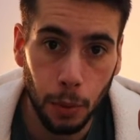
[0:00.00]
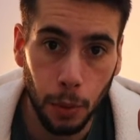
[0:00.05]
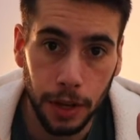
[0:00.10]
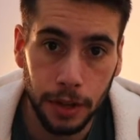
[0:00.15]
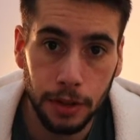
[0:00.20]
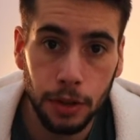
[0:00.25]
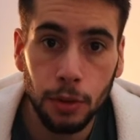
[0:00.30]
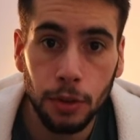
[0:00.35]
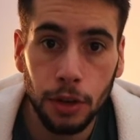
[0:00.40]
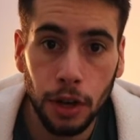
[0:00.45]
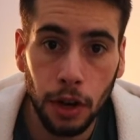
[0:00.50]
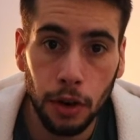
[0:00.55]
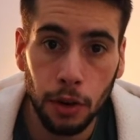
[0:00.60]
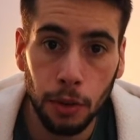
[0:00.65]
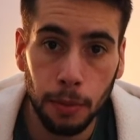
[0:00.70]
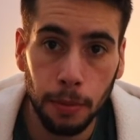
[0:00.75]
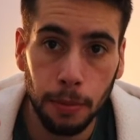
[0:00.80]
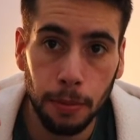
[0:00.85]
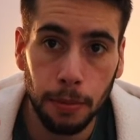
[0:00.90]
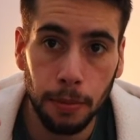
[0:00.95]
when you
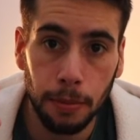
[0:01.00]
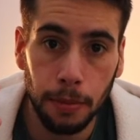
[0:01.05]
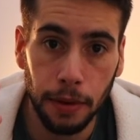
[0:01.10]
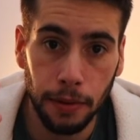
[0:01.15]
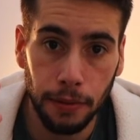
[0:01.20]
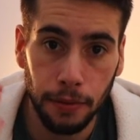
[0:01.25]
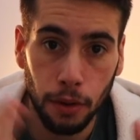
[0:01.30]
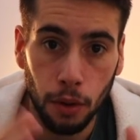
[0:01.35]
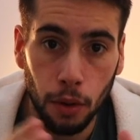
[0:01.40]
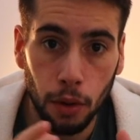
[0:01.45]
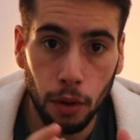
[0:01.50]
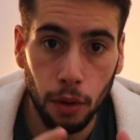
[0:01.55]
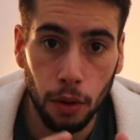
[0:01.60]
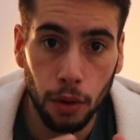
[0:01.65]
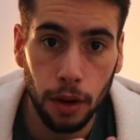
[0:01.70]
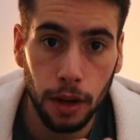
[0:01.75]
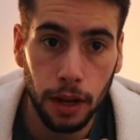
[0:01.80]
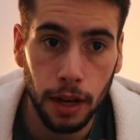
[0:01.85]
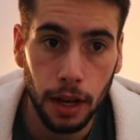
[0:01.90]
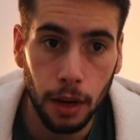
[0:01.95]
go
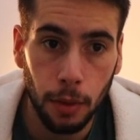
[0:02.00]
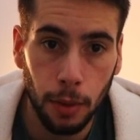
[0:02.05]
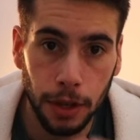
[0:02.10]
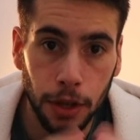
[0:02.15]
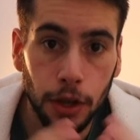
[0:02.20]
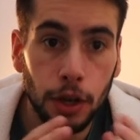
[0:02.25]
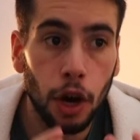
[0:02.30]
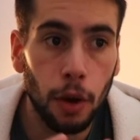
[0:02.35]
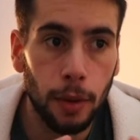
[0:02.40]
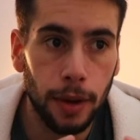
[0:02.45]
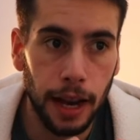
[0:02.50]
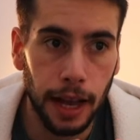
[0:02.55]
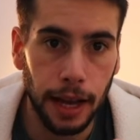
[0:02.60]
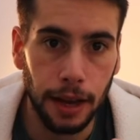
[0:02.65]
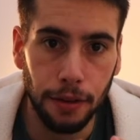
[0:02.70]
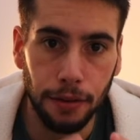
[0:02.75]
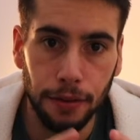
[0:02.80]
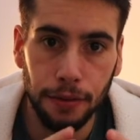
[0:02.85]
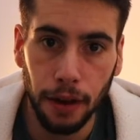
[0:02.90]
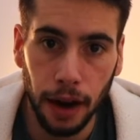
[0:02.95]
at
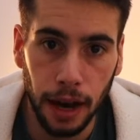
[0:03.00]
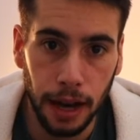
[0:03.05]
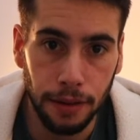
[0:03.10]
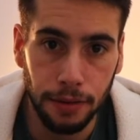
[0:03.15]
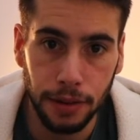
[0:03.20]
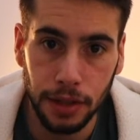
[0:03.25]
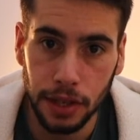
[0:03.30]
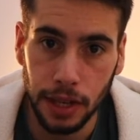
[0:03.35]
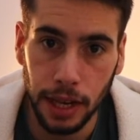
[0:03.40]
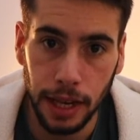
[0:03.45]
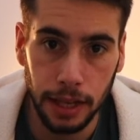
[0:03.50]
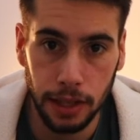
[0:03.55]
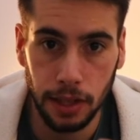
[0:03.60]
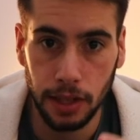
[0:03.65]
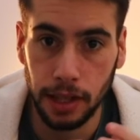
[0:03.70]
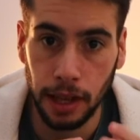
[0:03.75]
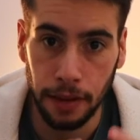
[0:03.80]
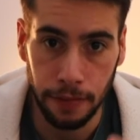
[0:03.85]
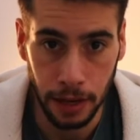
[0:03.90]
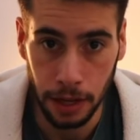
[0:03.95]
like 5, 6,
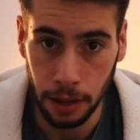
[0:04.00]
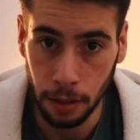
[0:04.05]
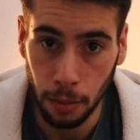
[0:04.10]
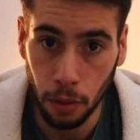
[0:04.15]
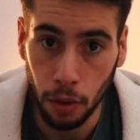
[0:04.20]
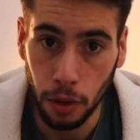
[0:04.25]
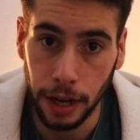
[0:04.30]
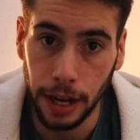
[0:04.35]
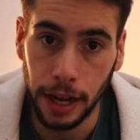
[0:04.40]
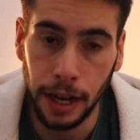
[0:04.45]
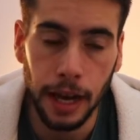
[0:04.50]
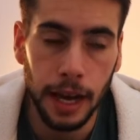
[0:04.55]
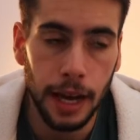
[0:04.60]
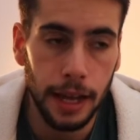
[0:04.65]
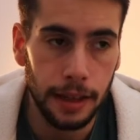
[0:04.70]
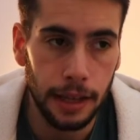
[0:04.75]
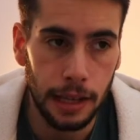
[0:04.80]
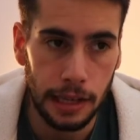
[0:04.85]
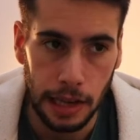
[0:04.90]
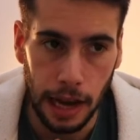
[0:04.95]
7 in the morning,
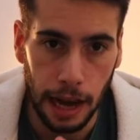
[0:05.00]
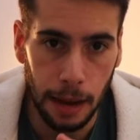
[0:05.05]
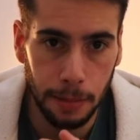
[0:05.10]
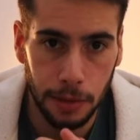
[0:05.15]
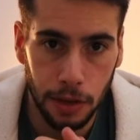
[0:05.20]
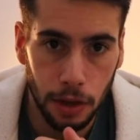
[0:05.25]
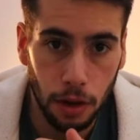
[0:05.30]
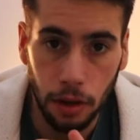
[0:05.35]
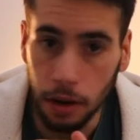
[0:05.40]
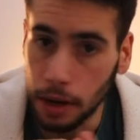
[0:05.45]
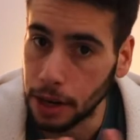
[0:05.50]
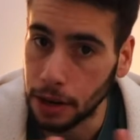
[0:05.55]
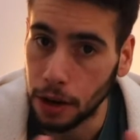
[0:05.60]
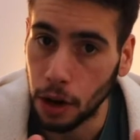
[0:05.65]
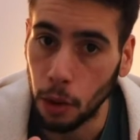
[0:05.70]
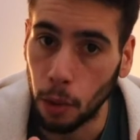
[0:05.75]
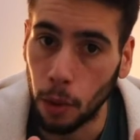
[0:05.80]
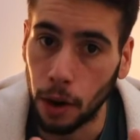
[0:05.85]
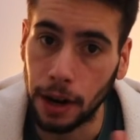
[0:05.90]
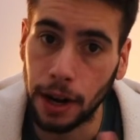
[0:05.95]
there's absolutely
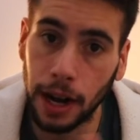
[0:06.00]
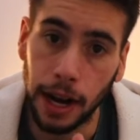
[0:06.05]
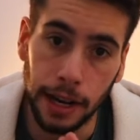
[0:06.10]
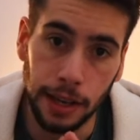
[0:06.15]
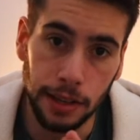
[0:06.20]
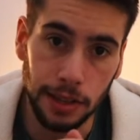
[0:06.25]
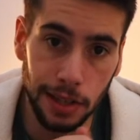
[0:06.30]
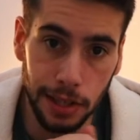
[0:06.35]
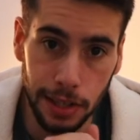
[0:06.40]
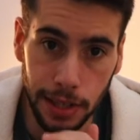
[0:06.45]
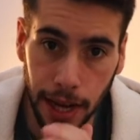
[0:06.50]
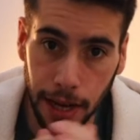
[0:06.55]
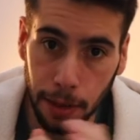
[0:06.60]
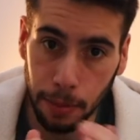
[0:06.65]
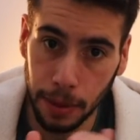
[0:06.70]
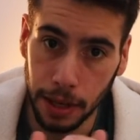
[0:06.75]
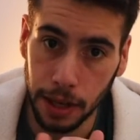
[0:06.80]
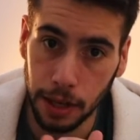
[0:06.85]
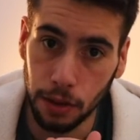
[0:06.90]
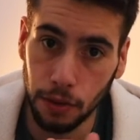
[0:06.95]
no one, and it's
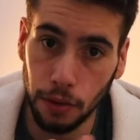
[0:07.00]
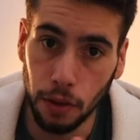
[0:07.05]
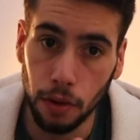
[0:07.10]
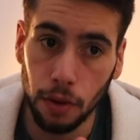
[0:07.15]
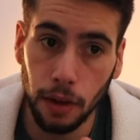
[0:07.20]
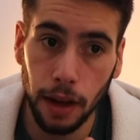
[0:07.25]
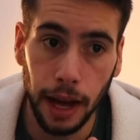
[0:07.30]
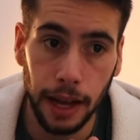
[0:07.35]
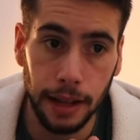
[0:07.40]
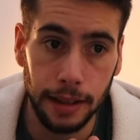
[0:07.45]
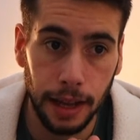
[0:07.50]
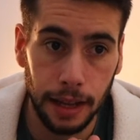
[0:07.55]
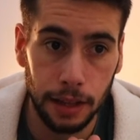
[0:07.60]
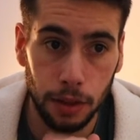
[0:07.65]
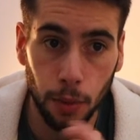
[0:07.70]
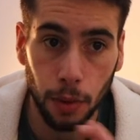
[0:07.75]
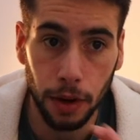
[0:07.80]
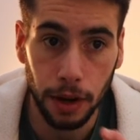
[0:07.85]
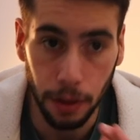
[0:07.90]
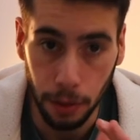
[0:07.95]
dead peaceful. And
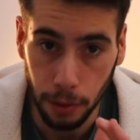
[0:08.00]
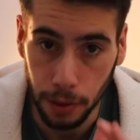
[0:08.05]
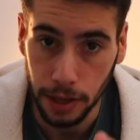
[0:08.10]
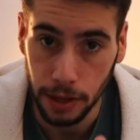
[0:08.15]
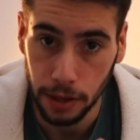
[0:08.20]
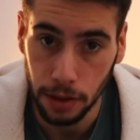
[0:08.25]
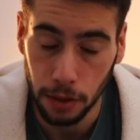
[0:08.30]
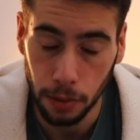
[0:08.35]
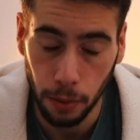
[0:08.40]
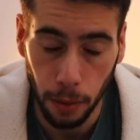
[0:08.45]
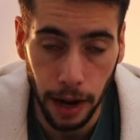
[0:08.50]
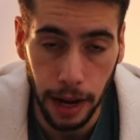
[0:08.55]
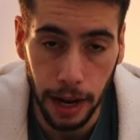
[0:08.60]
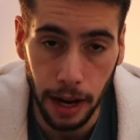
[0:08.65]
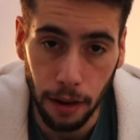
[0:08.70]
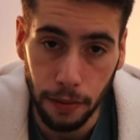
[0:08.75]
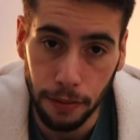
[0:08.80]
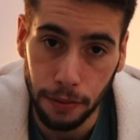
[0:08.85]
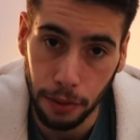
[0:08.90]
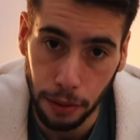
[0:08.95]
that's one of the reasons why I
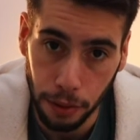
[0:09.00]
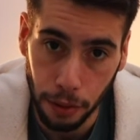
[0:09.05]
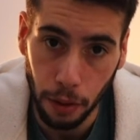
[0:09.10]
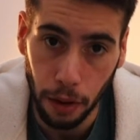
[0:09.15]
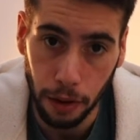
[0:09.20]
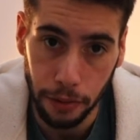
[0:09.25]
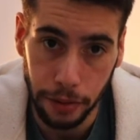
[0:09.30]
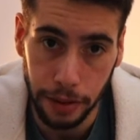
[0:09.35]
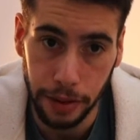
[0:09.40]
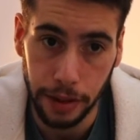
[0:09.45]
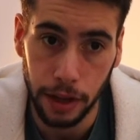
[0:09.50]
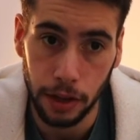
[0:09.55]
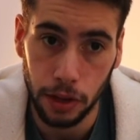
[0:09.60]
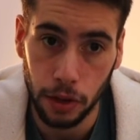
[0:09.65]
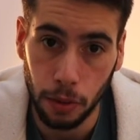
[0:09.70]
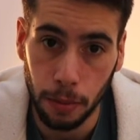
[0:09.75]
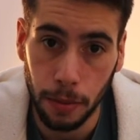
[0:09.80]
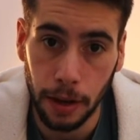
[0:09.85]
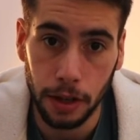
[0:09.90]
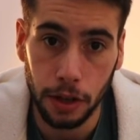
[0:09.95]
love photographing there
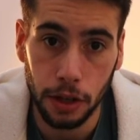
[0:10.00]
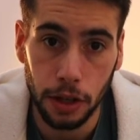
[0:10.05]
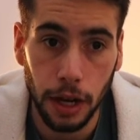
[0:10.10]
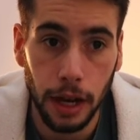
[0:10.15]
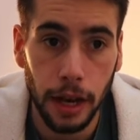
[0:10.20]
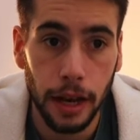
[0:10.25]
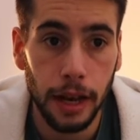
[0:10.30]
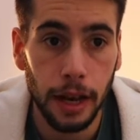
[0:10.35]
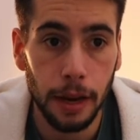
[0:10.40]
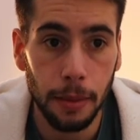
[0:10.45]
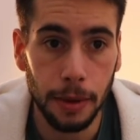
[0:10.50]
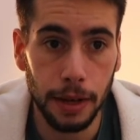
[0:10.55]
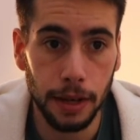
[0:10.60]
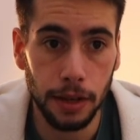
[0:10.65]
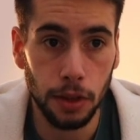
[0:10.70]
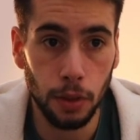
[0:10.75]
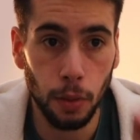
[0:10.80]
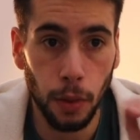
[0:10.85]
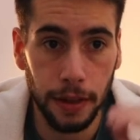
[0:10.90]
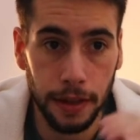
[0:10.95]
so much,
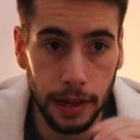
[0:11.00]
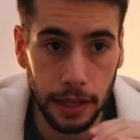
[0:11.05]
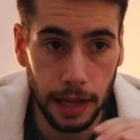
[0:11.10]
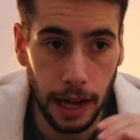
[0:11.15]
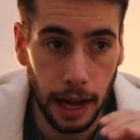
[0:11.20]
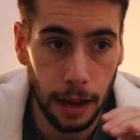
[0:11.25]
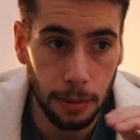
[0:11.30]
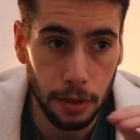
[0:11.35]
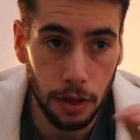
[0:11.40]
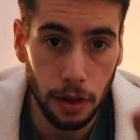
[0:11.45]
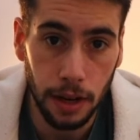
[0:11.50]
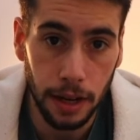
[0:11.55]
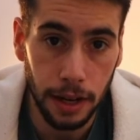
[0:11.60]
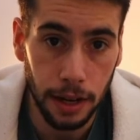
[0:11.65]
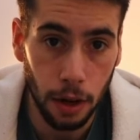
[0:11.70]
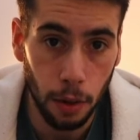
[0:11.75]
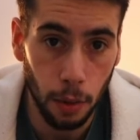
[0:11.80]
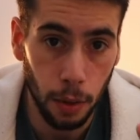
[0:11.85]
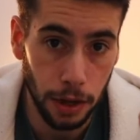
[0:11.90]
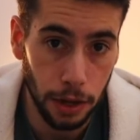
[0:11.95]
because when there's absolutely
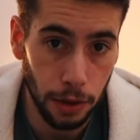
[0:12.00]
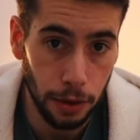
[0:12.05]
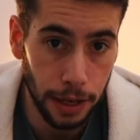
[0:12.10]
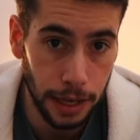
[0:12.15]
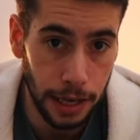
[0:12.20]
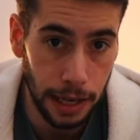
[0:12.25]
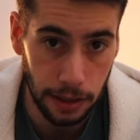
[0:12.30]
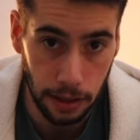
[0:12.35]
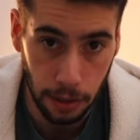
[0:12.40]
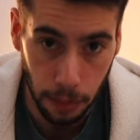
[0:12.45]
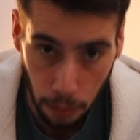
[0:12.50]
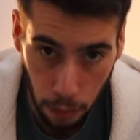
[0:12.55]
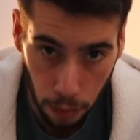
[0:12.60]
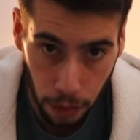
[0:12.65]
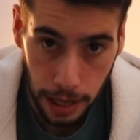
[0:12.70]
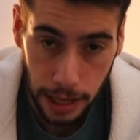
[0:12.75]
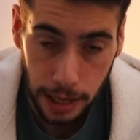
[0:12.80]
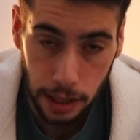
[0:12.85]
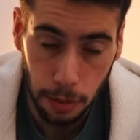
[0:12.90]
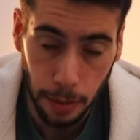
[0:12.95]
no one, you can get some
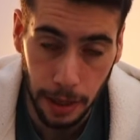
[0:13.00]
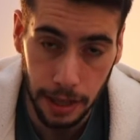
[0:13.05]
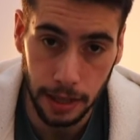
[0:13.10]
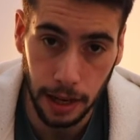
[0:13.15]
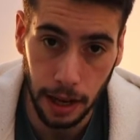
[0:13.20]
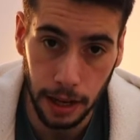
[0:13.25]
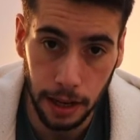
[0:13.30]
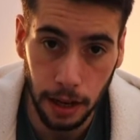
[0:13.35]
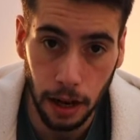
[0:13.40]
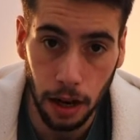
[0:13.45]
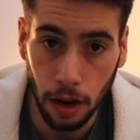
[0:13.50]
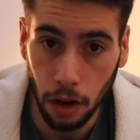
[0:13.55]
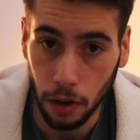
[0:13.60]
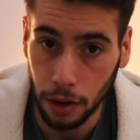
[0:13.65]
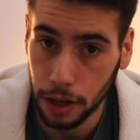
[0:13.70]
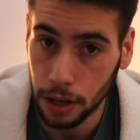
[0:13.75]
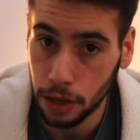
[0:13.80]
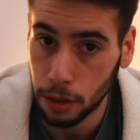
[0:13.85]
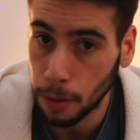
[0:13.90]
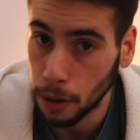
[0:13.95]
really spectacular
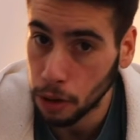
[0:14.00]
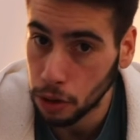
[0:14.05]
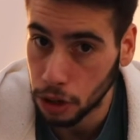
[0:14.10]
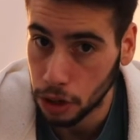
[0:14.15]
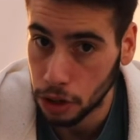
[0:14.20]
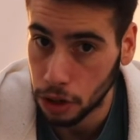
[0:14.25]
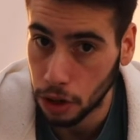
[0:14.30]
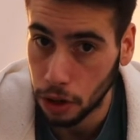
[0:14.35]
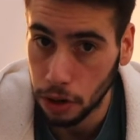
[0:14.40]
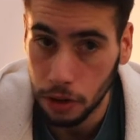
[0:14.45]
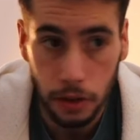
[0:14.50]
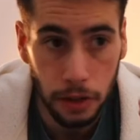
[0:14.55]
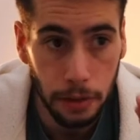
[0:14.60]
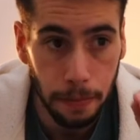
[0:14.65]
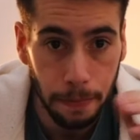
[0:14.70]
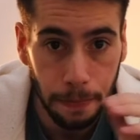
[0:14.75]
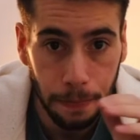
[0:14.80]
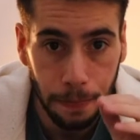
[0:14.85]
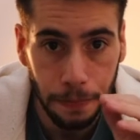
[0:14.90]
long exposure shots,